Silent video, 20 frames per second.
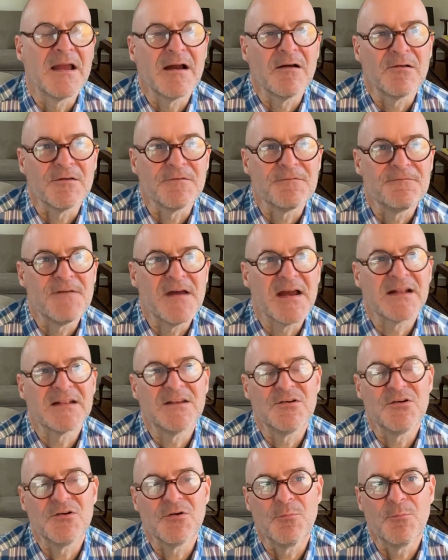how it
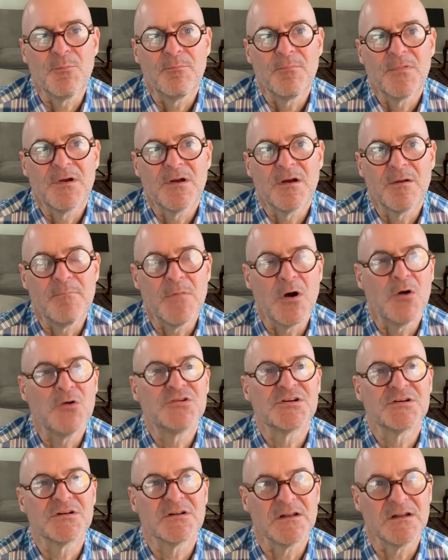affected you
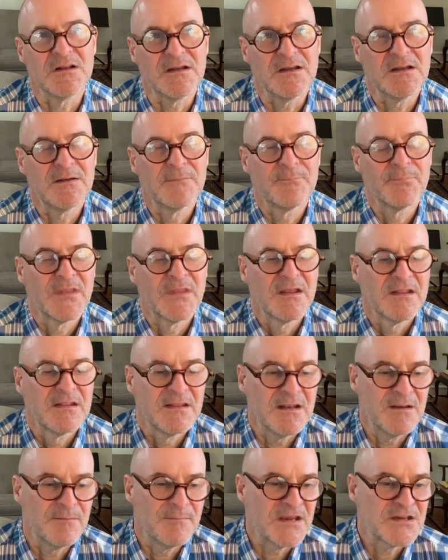emotionally
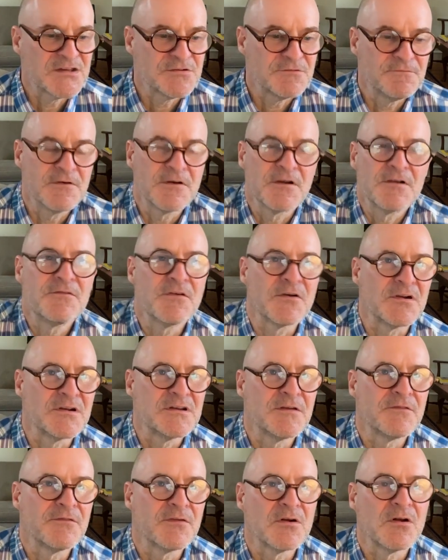that it makes it very, very
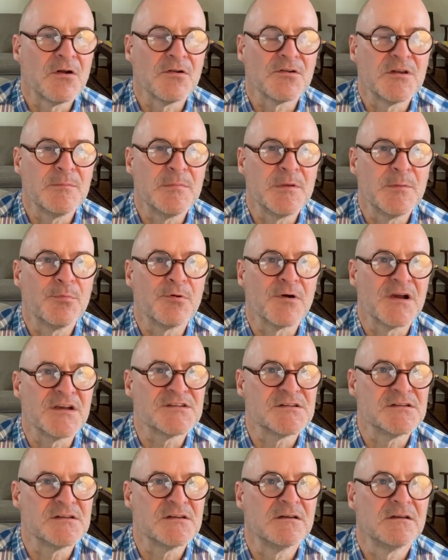difficult to be
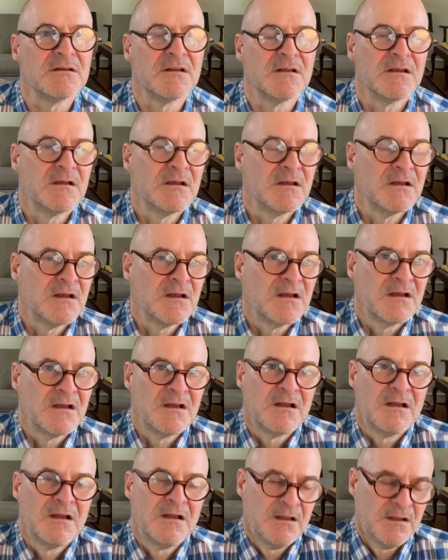present
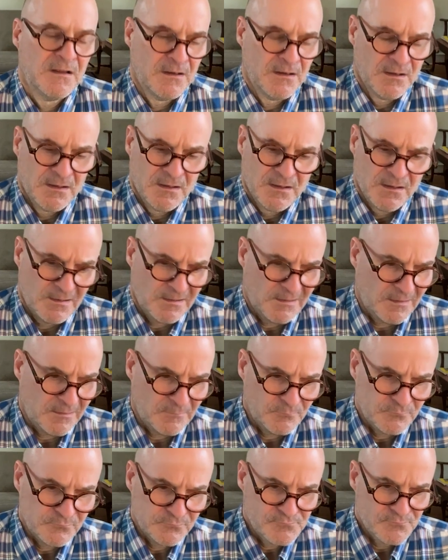
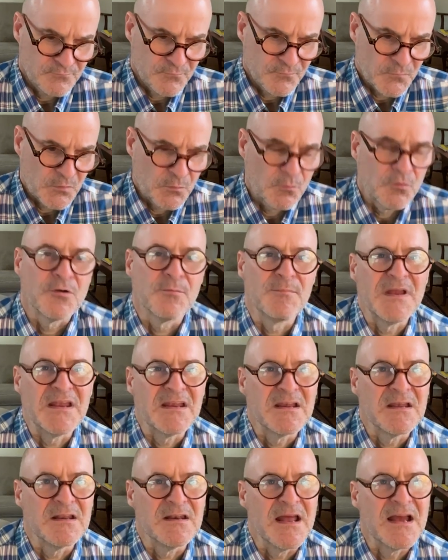or to
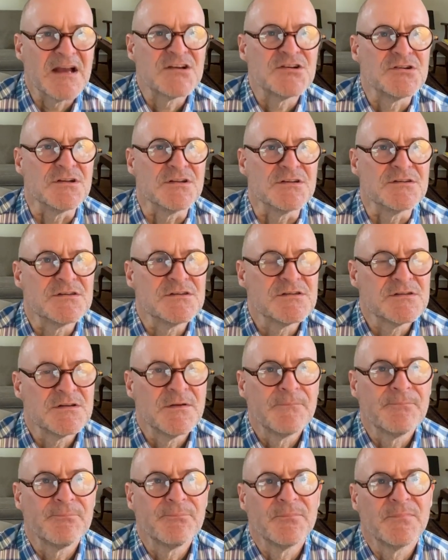make connections.
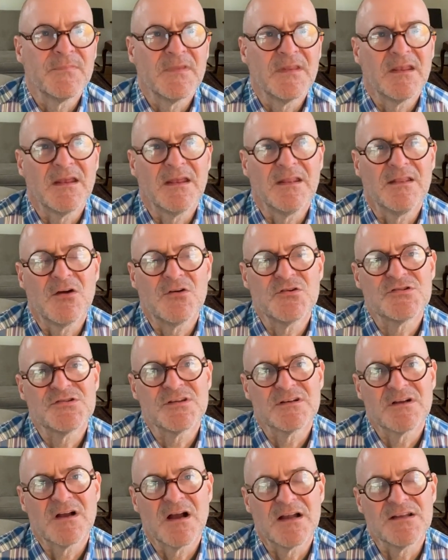And those are
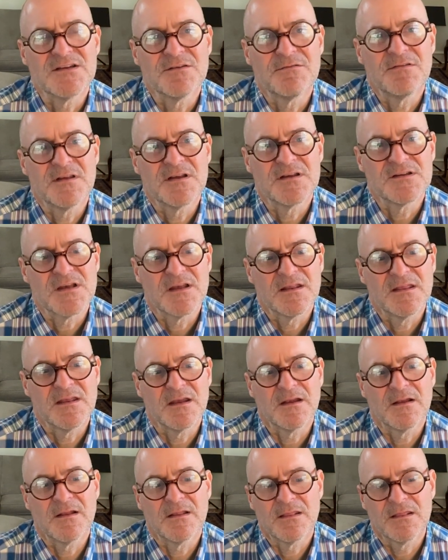the kinds of things I
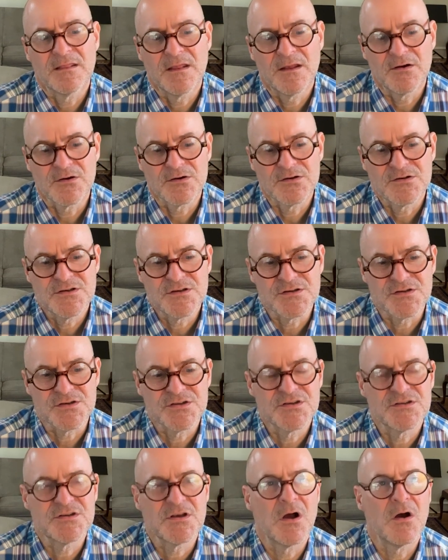think that are just
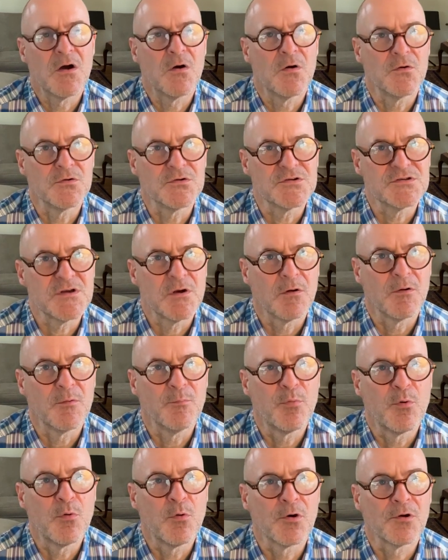so, so
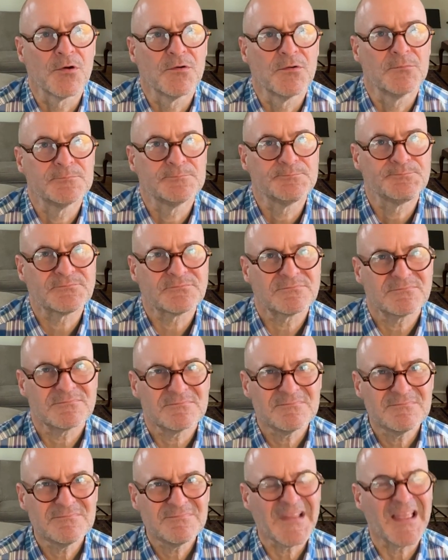important.
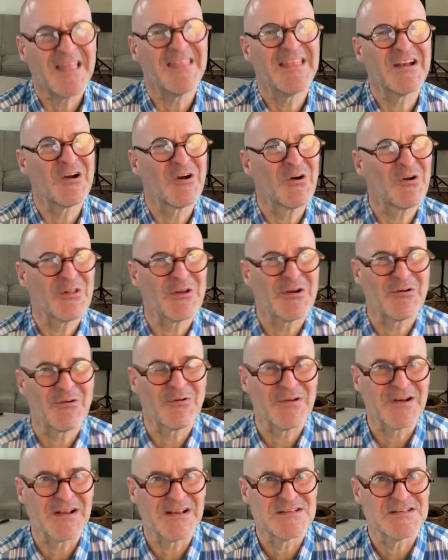I think earlier
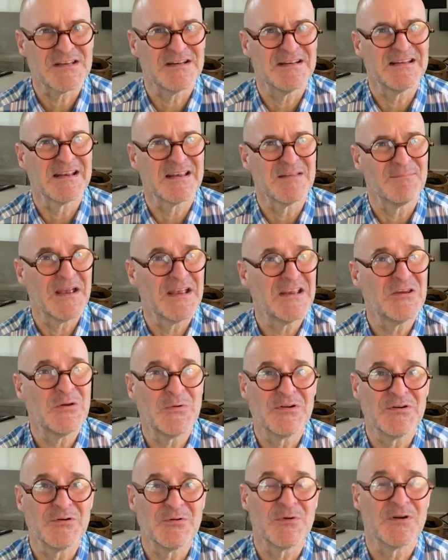on I said it can make
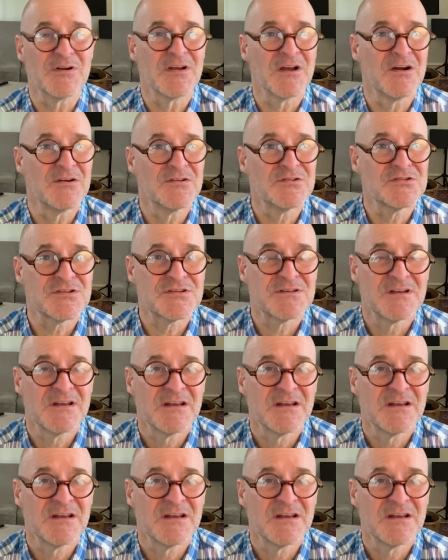you into a ghost.